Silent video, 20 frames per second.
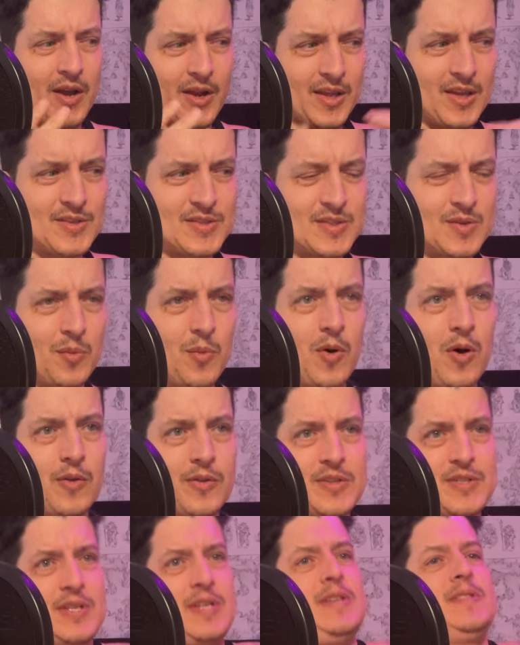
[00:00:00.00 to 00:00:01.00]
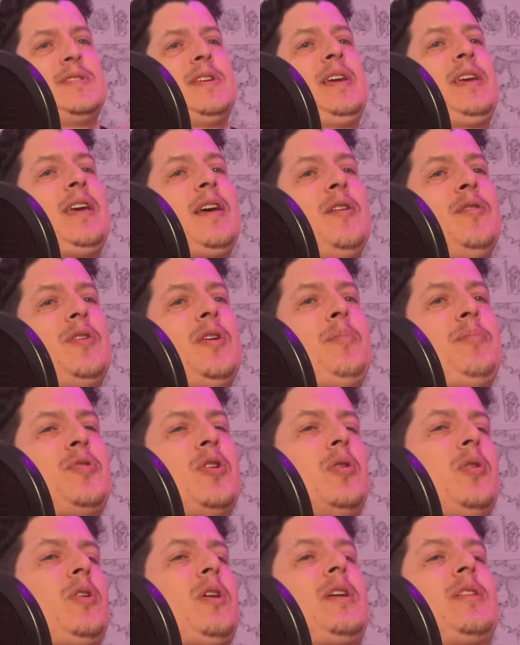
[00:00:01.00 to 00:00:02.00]
against the wall, this kid's like held up
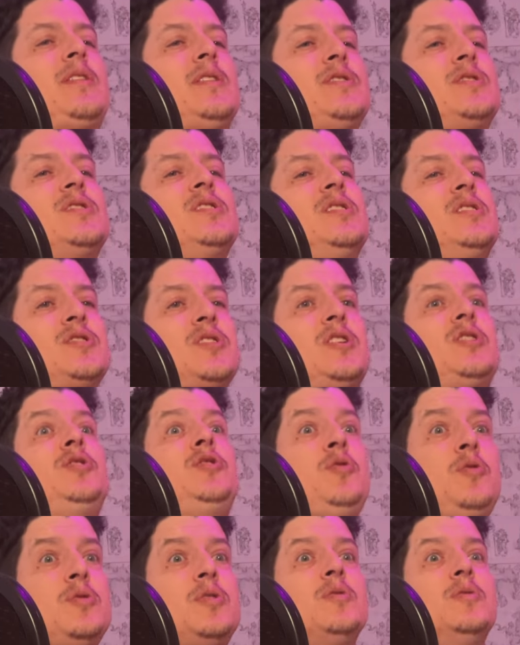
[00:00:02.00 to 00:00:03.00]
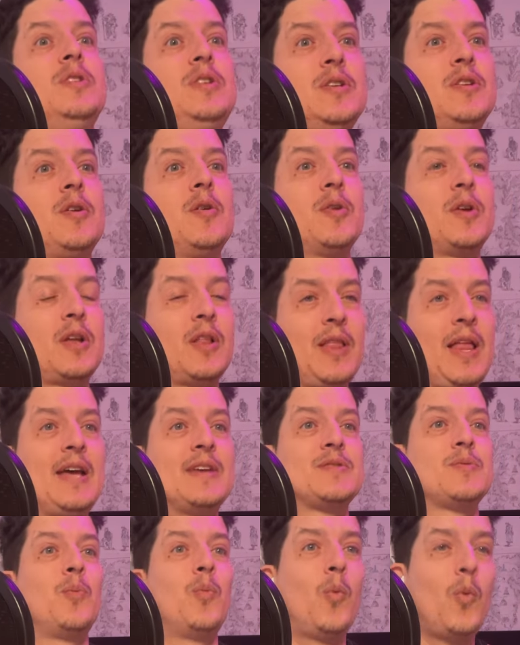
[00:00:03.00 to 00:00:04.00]
there like this. And he's like, dude, you need to go to
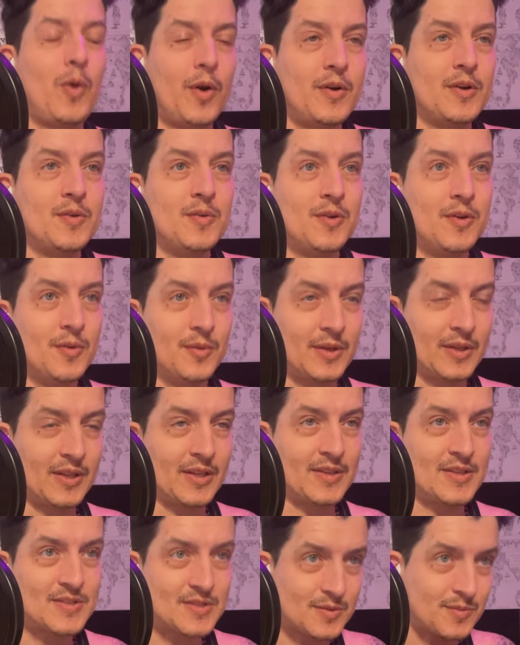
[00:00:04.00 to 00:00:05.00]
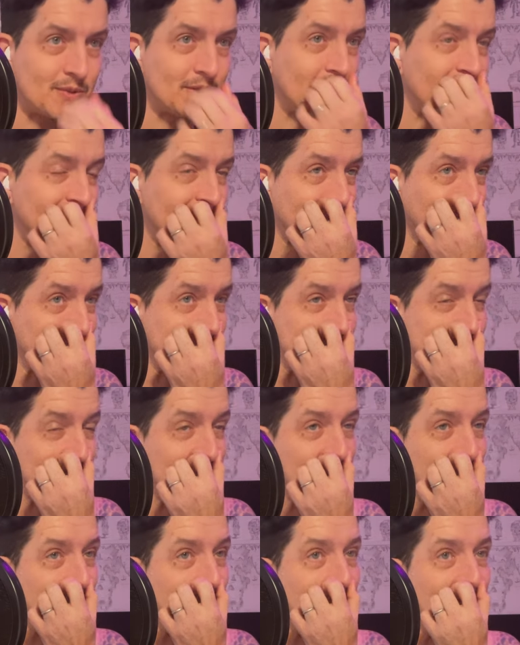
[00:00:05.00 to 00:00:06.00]
class. What are you doing? Like, this is ridiculous.
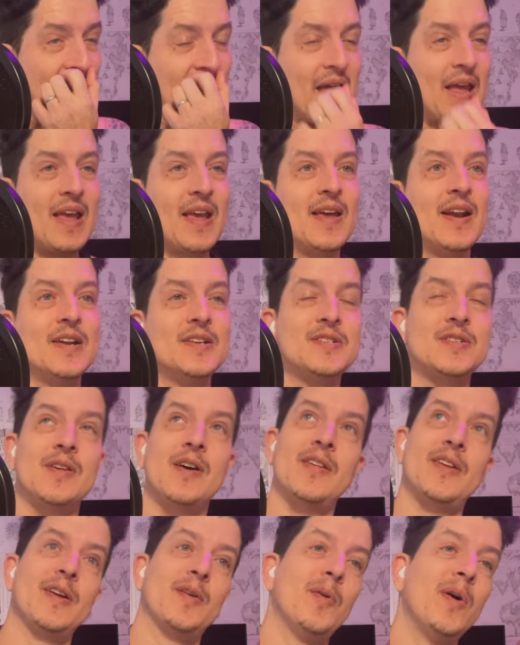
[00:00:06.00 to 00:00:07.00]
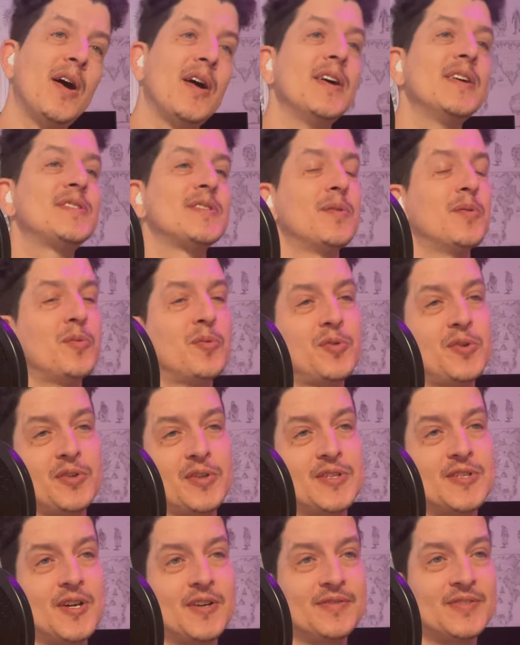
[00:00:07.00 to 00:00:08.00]
And I just thought like, wow, that's a really
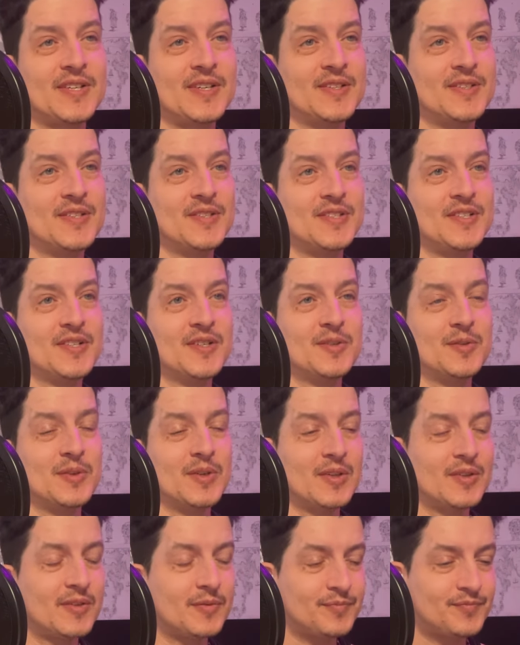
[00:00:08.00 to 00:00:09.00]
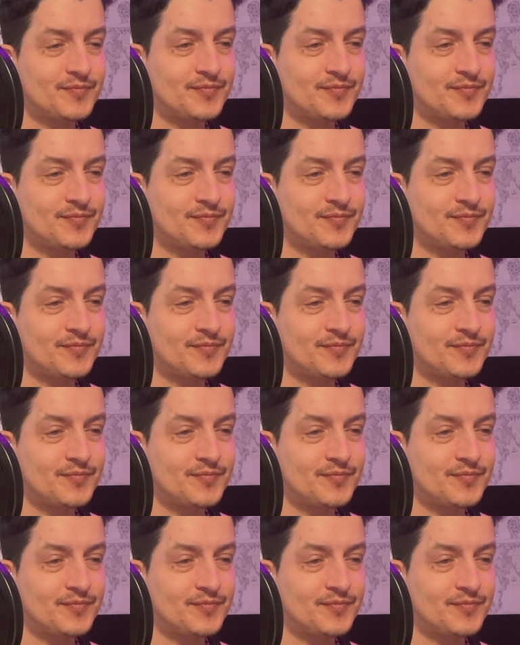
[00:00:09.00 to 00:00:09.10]
tough kid to deal with.